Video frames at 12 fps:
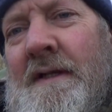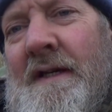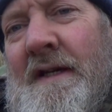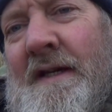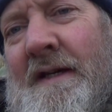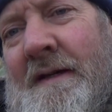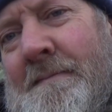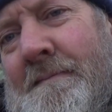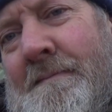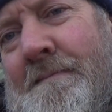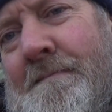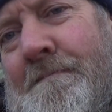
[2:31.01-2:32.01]

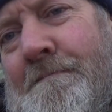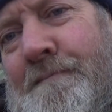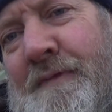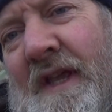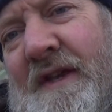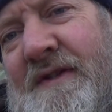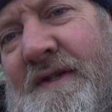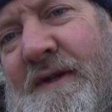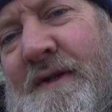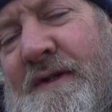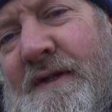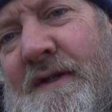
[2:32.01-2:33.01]
it's
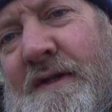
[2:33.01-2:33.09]
good